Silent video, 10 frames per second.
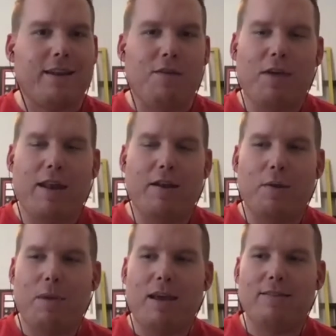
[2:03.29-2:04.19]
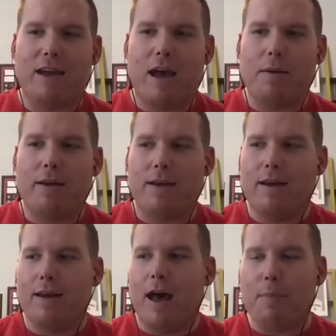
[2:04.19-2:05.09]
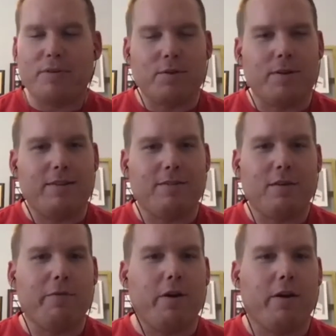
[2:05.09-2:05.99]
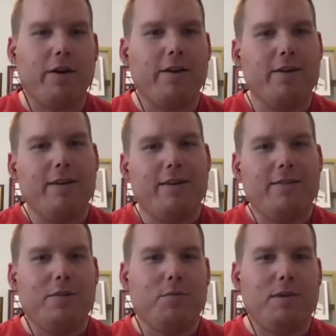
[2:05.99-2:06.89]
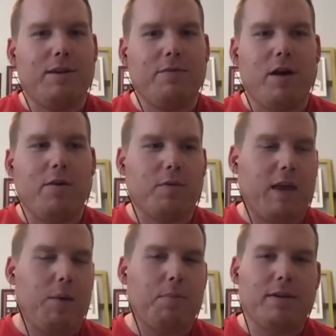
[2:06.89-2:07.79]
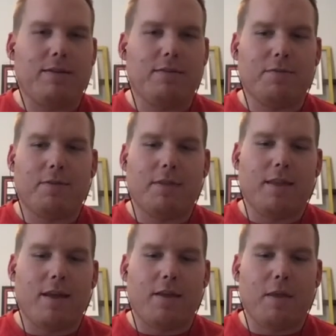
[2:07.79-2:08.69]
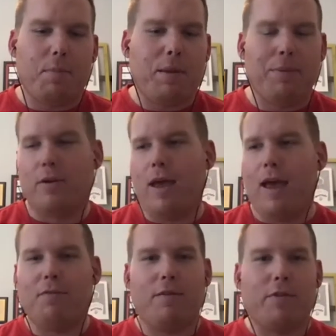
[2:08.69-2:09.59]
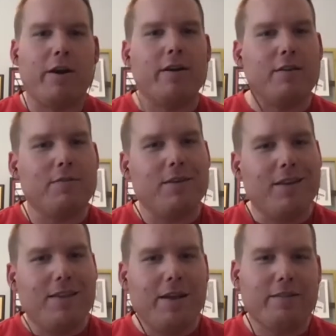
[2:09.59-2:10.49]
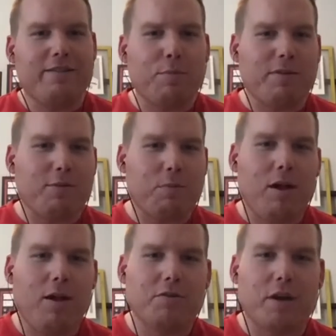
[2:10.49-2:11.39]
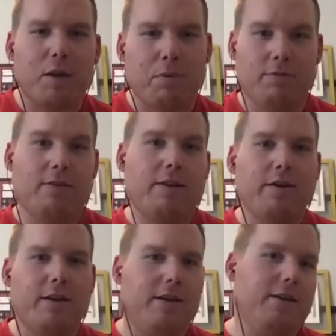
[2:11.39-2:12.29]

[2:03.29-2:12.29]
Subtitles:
I've had an amazing opportunity so far to be involved with companies that people have never heard of, that are super small, trying to build security